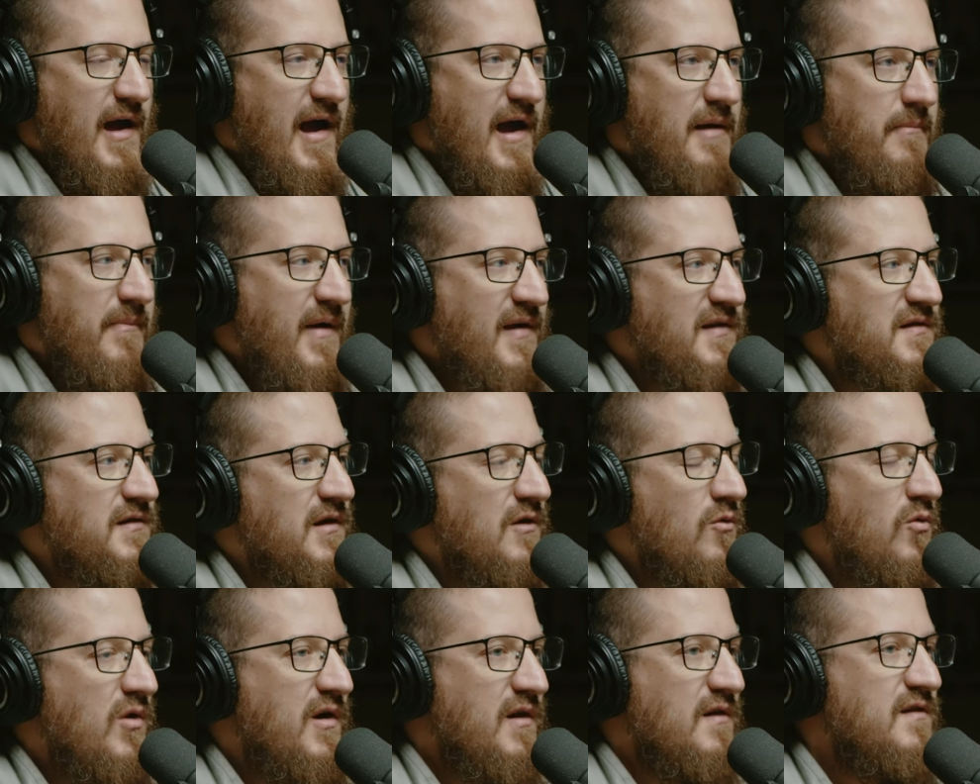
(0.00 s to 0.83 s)
And
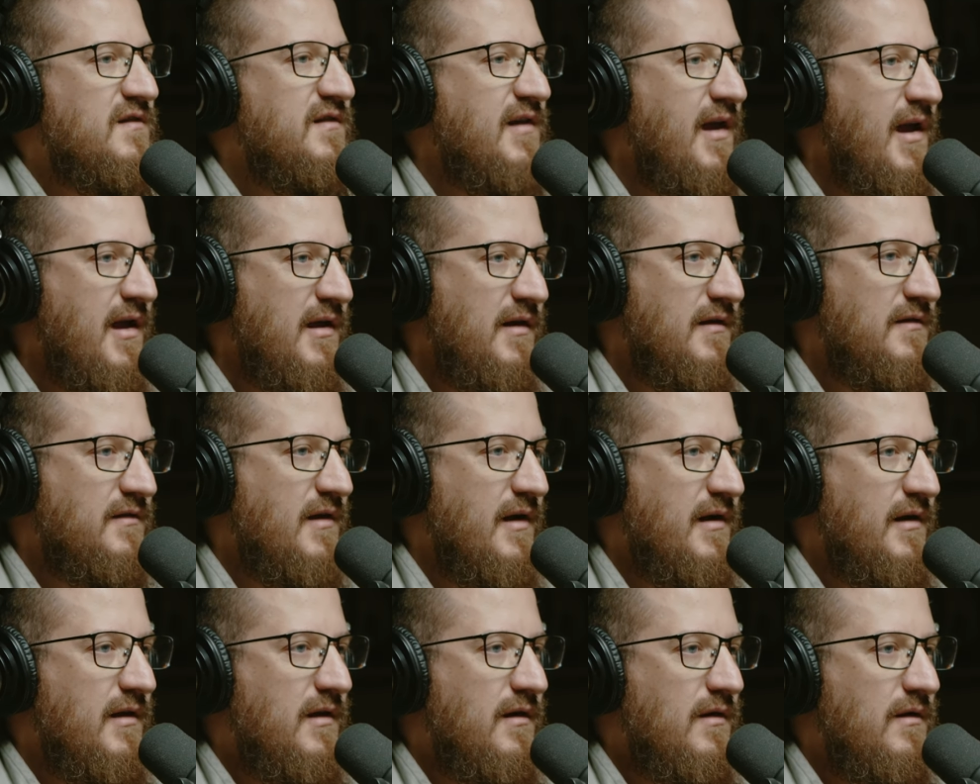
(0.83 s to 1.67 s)
basically what it's saying is
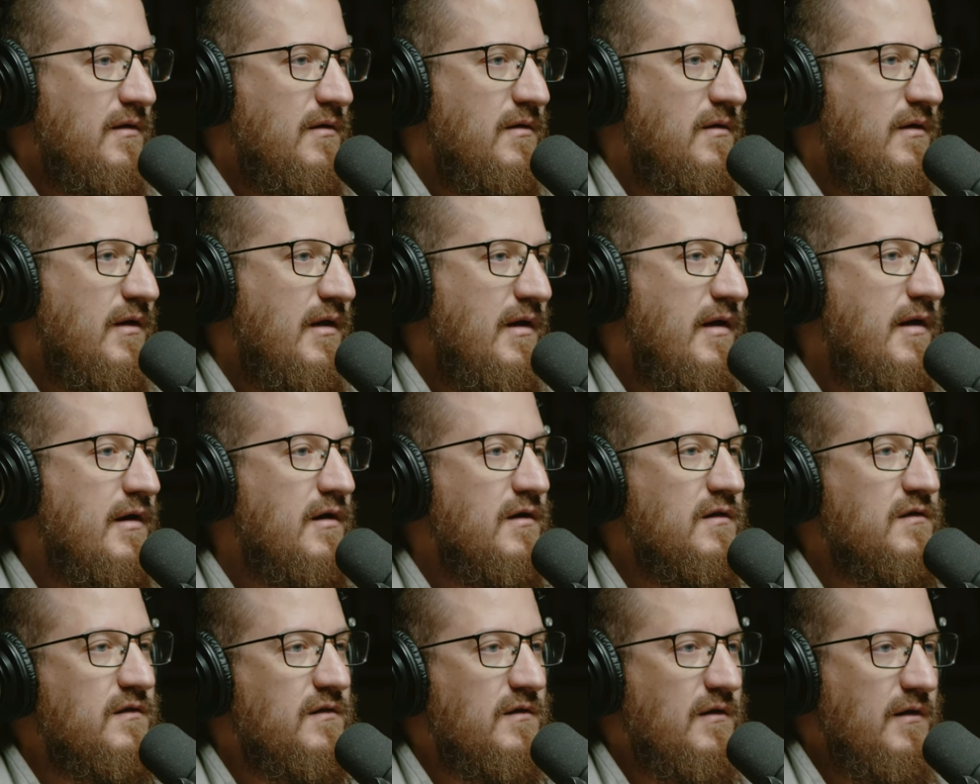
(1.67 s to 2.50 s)

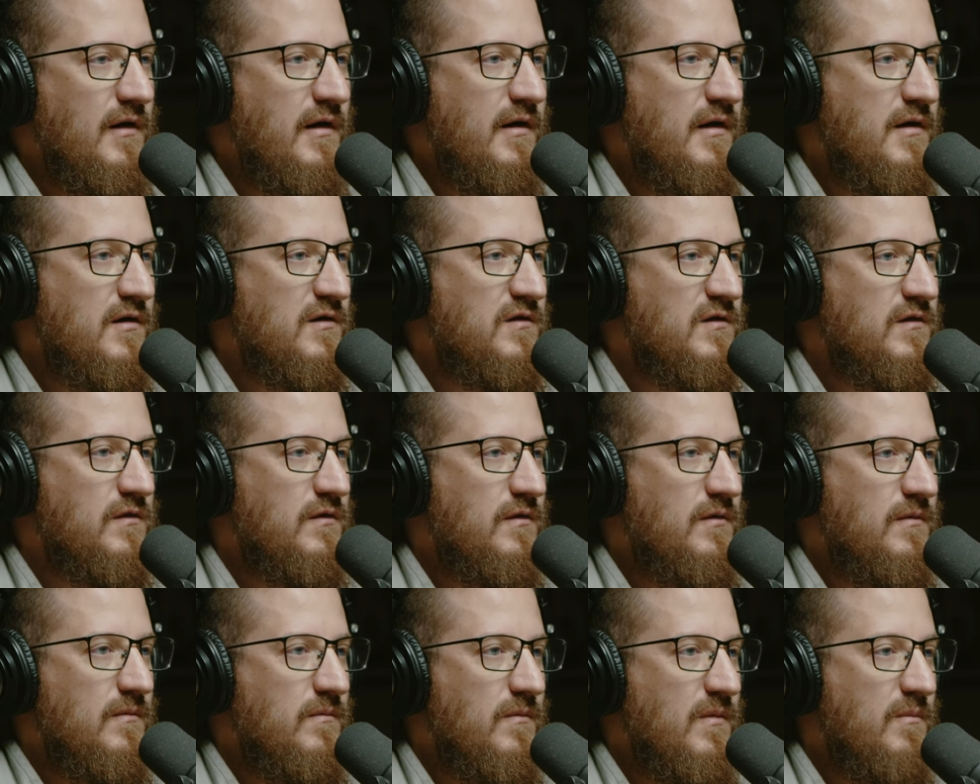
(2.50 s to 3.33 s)
here's
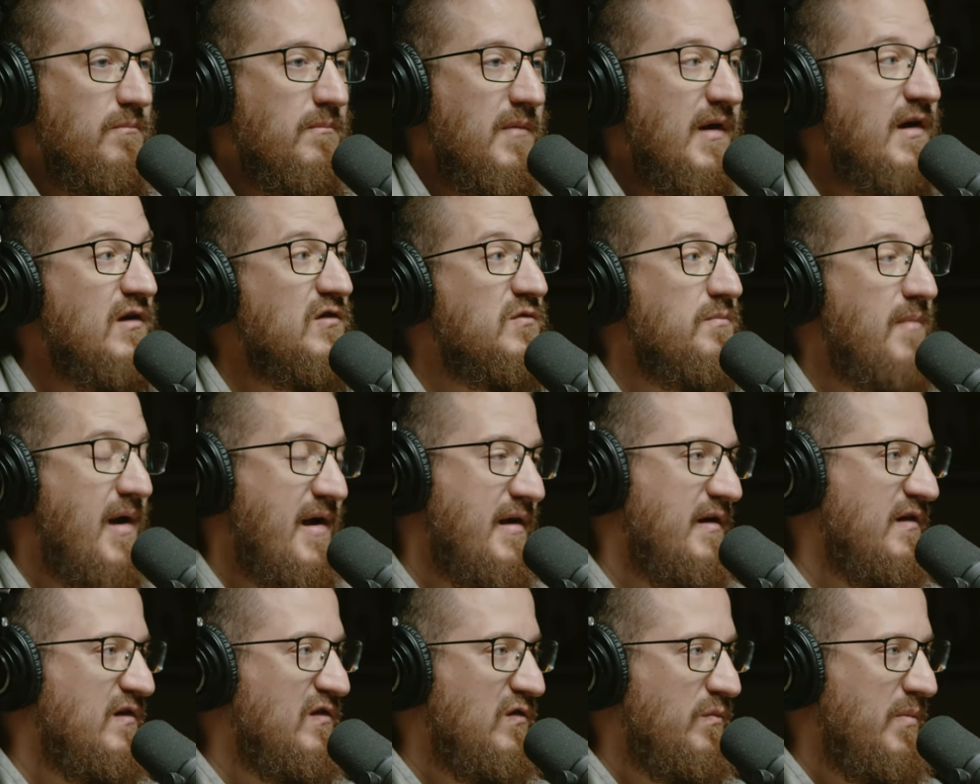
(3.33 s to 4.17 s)
my
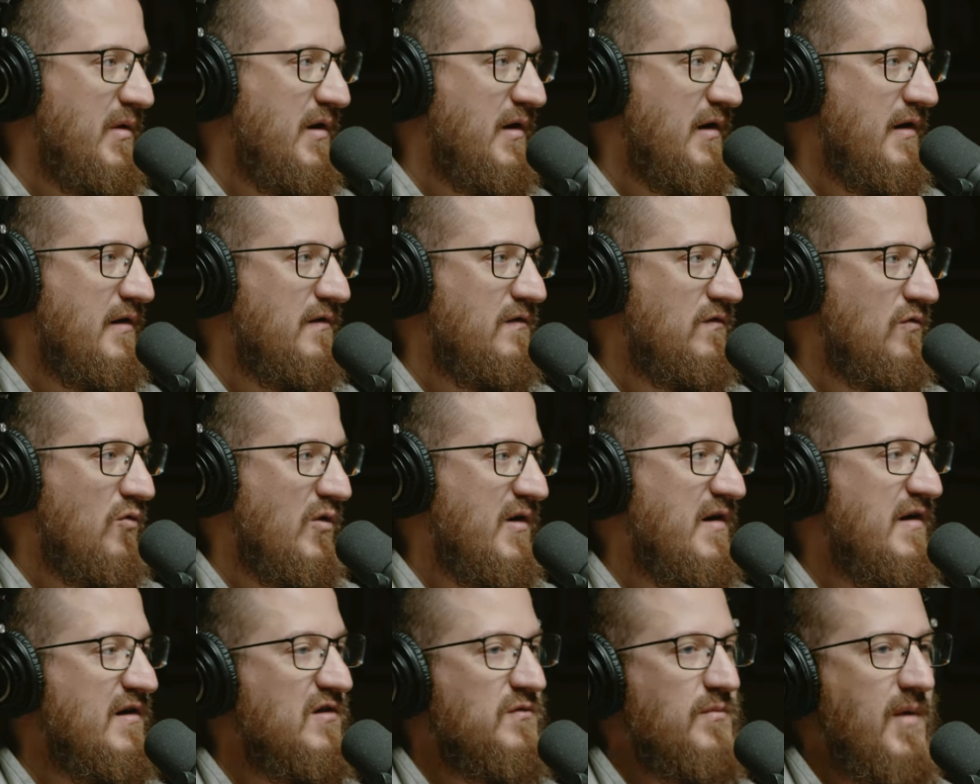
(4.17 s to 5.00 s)
experience, or
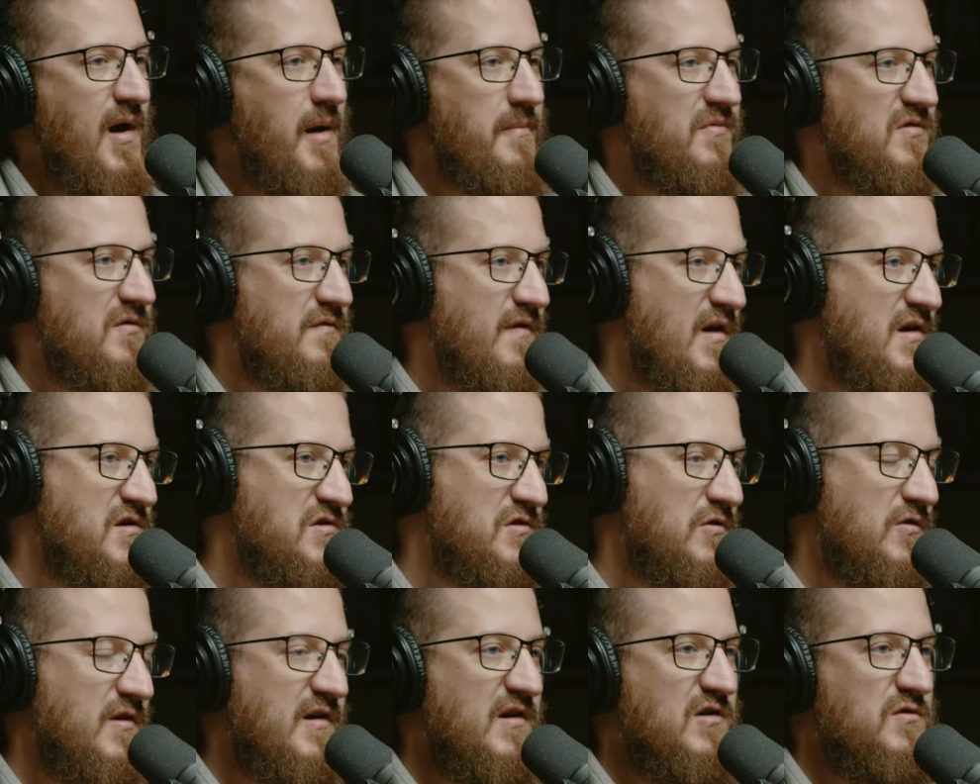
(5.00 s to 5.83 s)
here's my
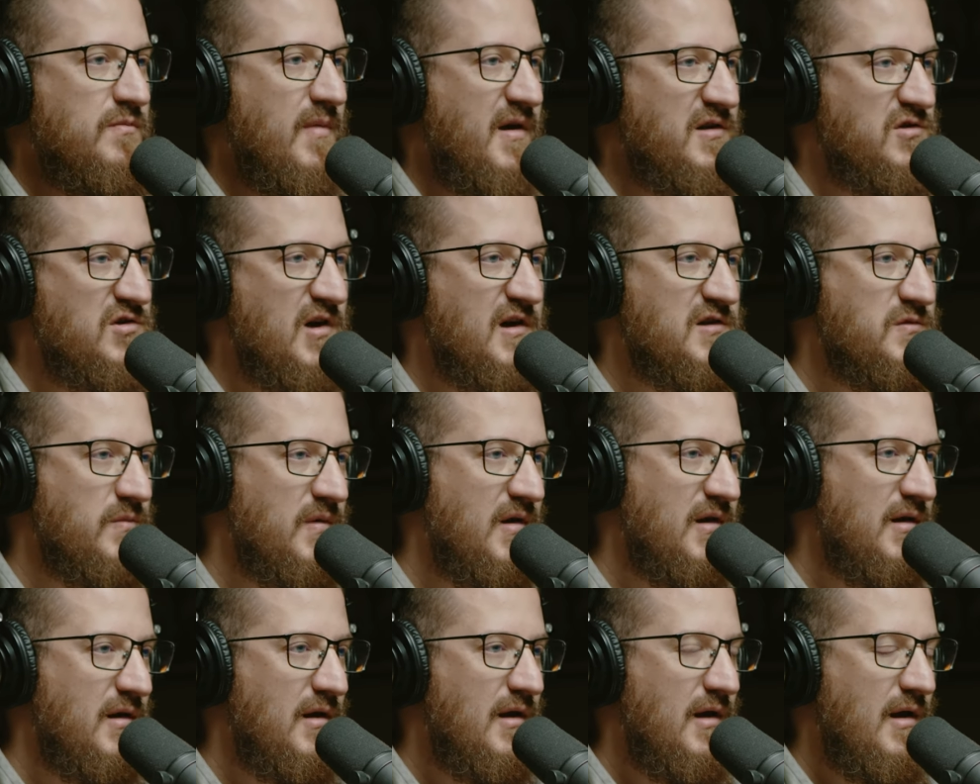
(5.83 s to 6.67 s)
observation, or here's my
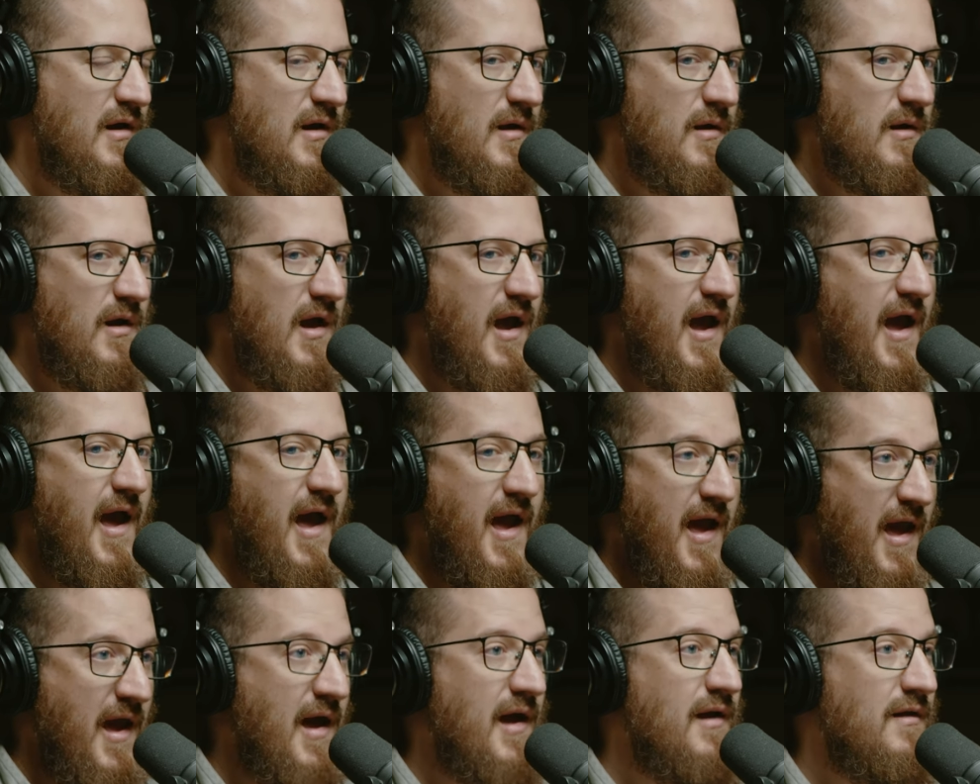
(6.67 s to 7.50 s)
judgment.
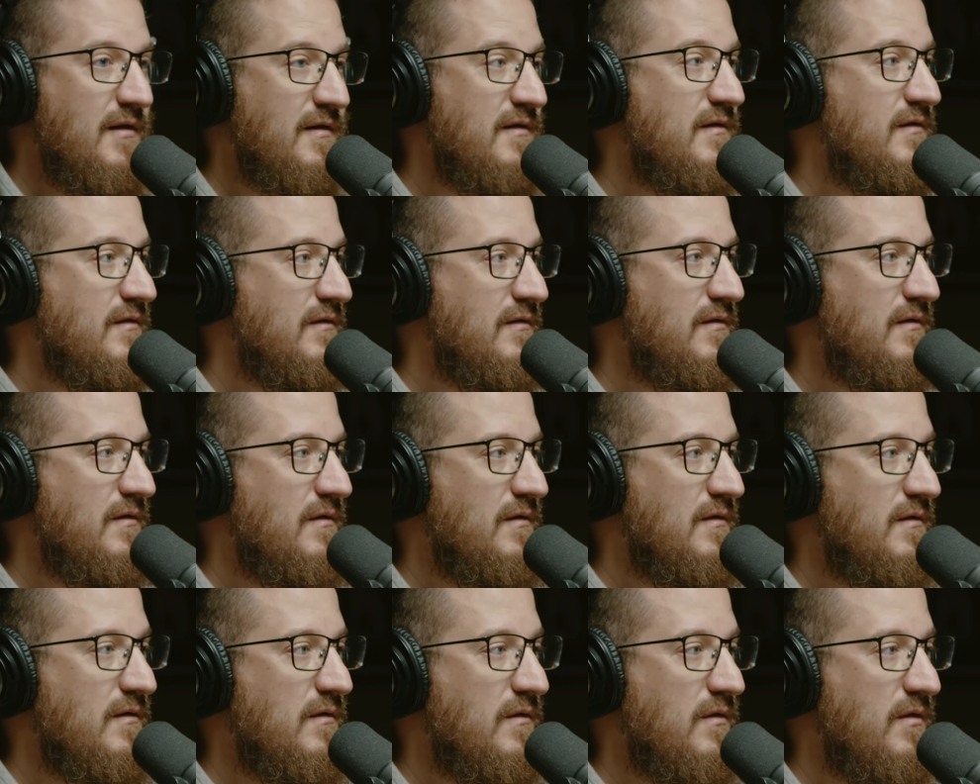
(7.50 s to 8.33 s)
And
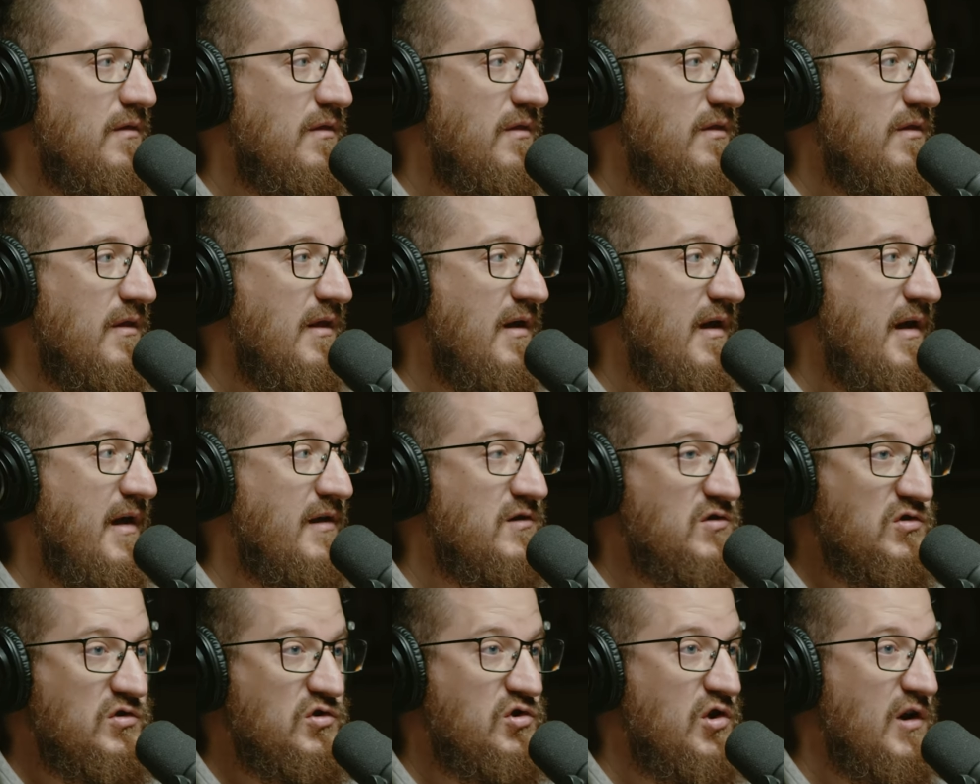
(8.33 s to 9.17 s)

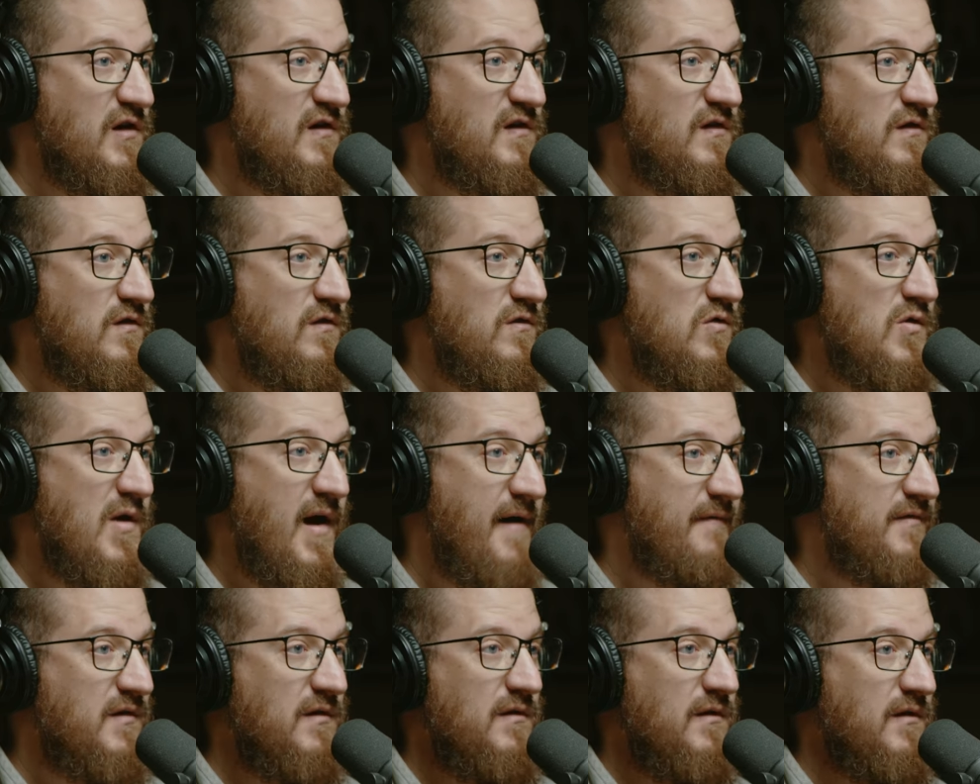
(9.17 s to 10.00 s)
it's just, you
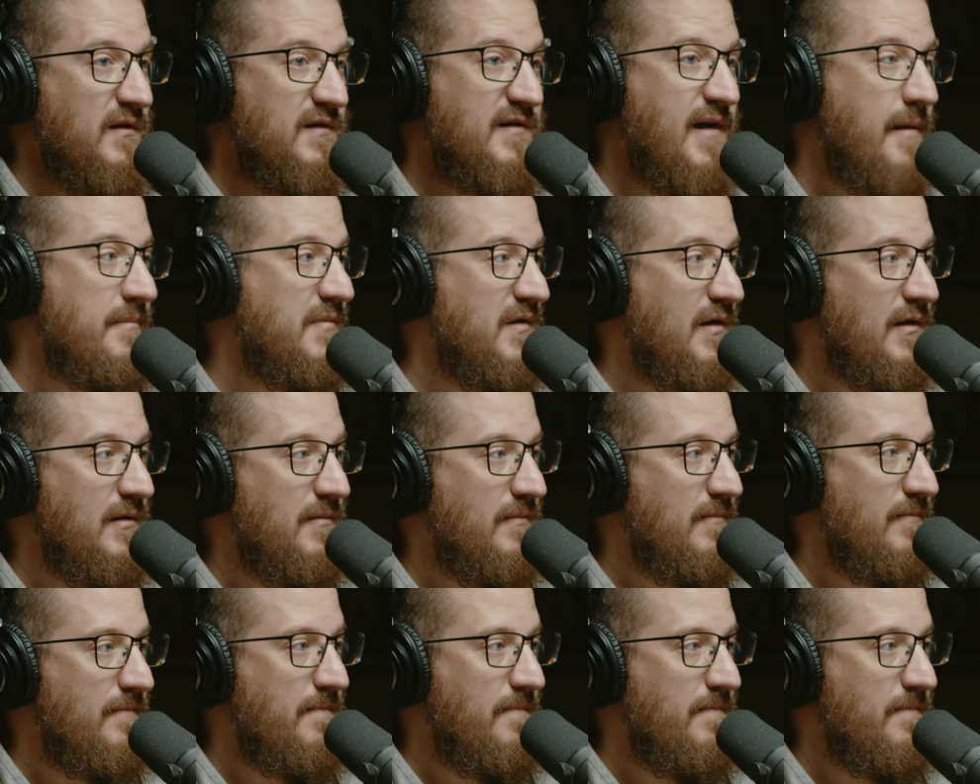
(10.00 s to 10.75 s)
have to accept it.